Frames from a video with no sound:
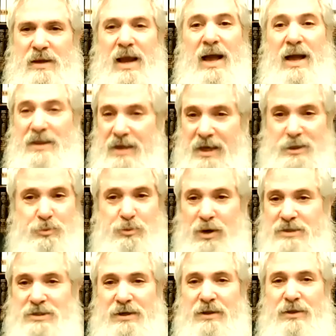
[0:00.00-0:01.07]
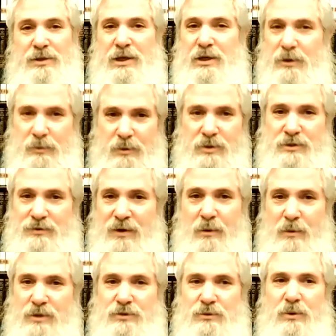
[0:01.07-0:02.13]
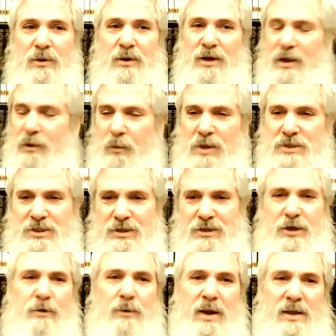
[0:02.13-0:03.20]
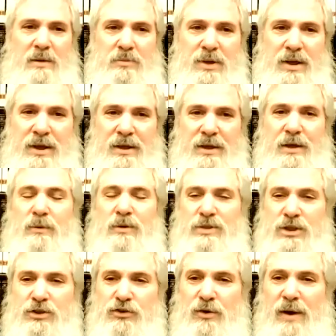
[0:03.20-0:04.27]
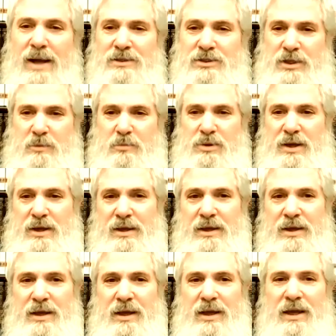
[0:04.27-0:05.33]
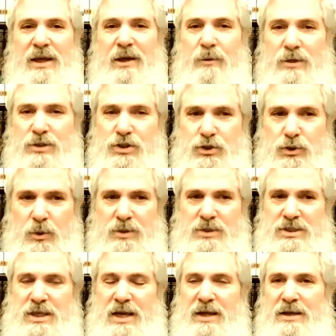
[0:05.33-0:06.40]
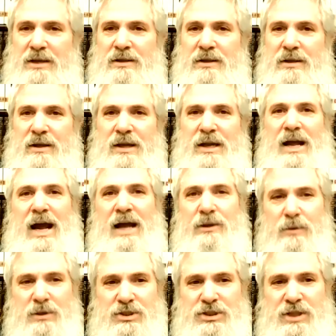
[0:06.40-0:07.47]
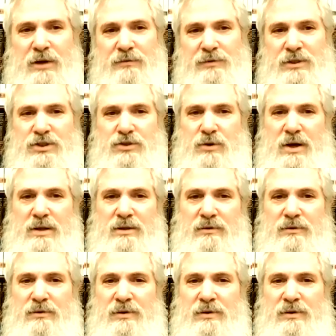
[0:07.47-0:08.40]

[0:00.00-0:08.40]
And yes, President Theodore Roosevelt was wrong. It wasn't a great play. It was a tragic play. It was short-sighted, and it was self-destructive,